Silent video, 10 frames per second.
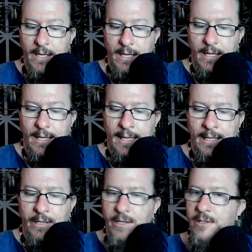And
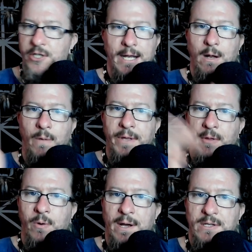check out all the other
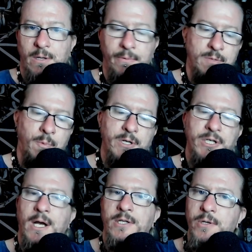ways. You know, there's
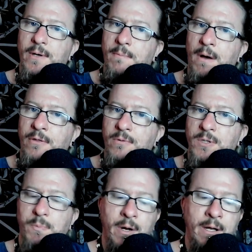merchandise that you can buy through
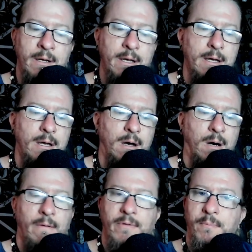Spring. All
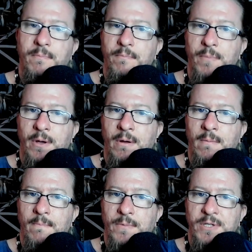the the
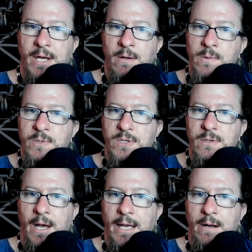sales, I
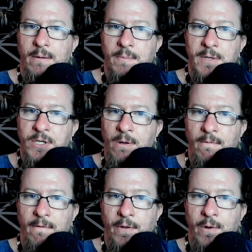get a commission off of
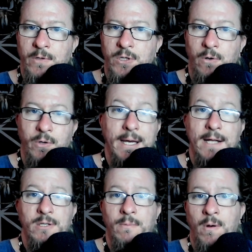those. So you get
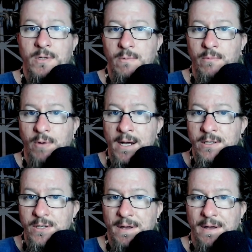some awesome threads
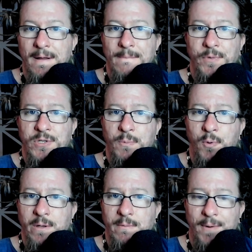to support the
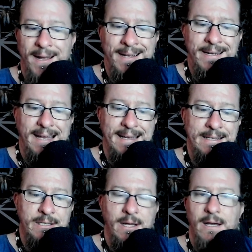brand, and
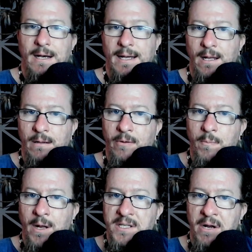I get a little
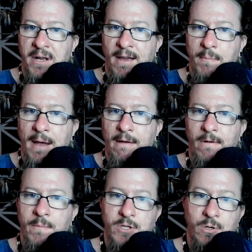monetary kickback from it.
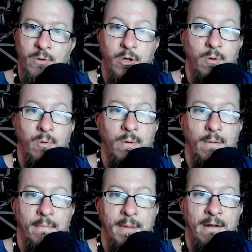So you
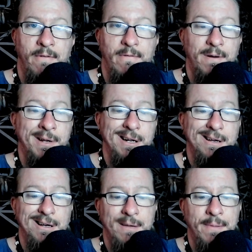benefit from it. I
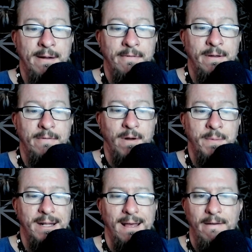benefit from it.
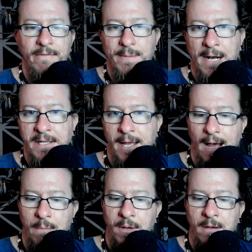Everybody
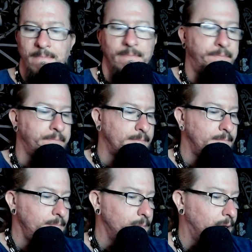happy.
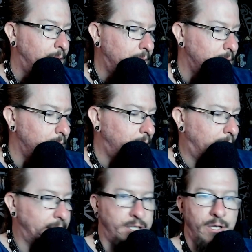And
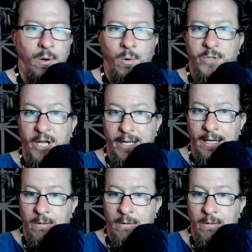so check it out.